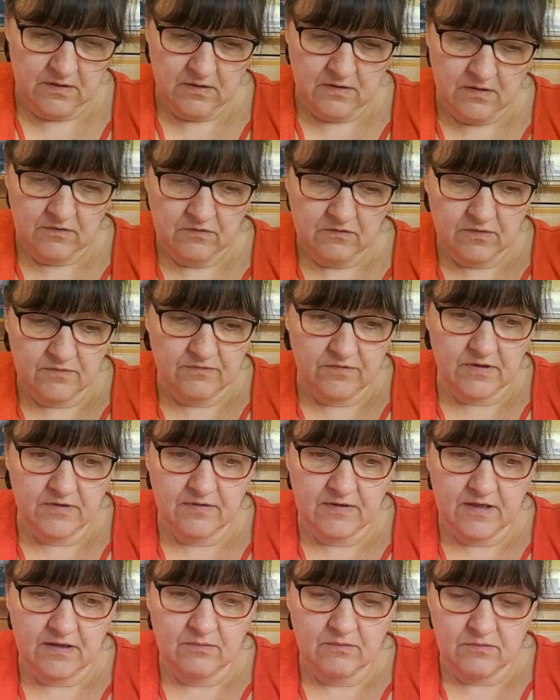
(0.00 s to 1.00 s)
So I've done
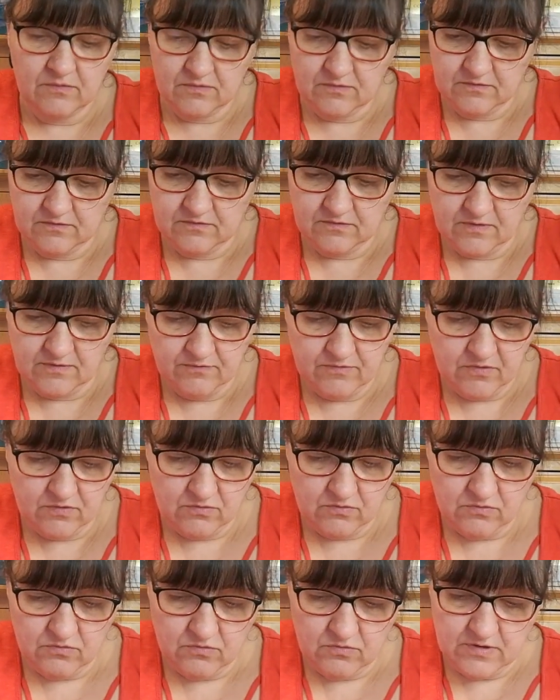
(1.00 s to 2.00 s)
that. So I've
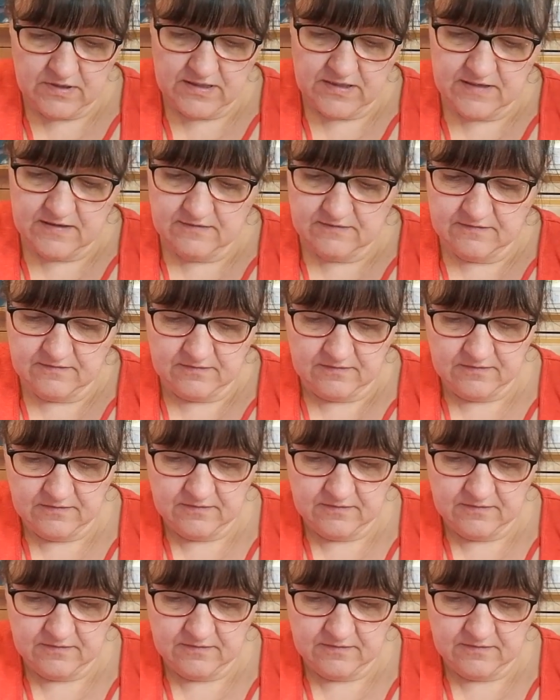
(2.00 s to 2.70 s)
got all these